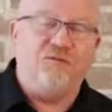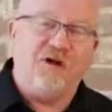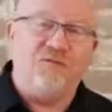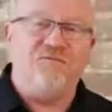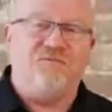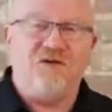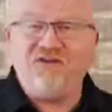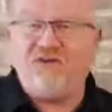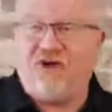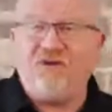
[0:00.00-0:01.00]
Well, first
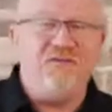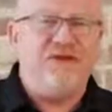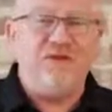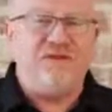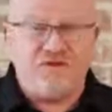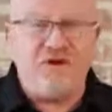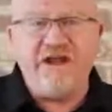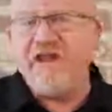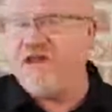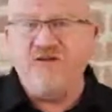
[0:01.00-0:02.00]
of all, it was
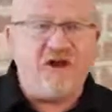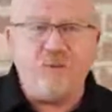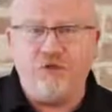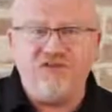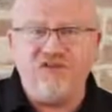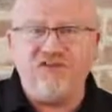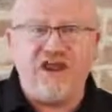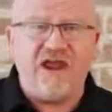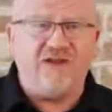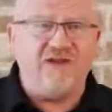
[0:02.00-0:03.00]
free. Intel pushed the
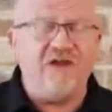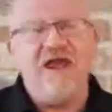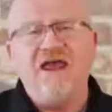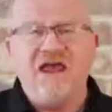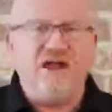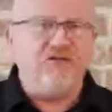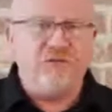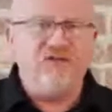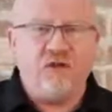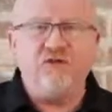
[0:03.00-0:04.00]
standard, and as a
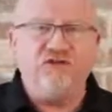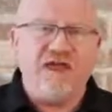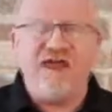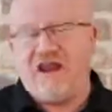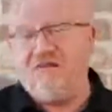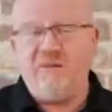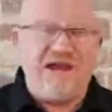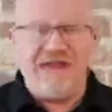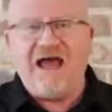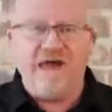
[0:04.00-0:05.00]
result of that,
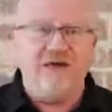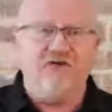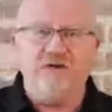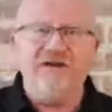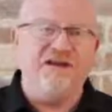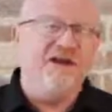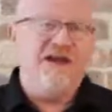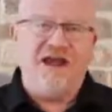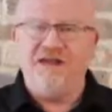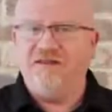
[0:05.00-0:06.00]
everybody got into it,
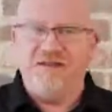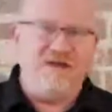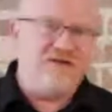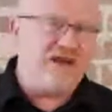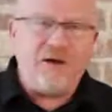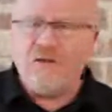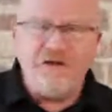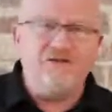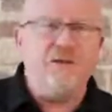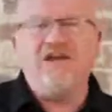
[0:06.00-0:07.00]
and the
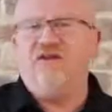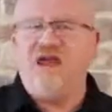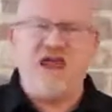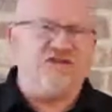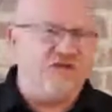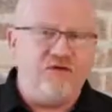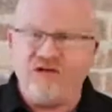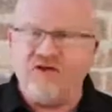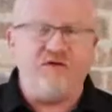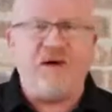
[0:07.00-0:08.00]
Taiwanese manufacturers and
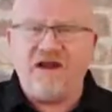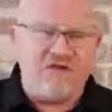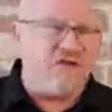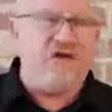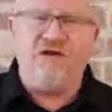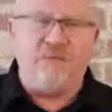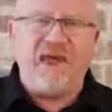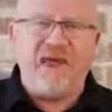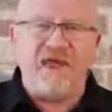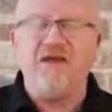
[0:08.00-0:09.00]
everybody started to
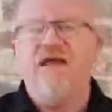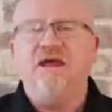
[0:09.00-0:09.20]
back it.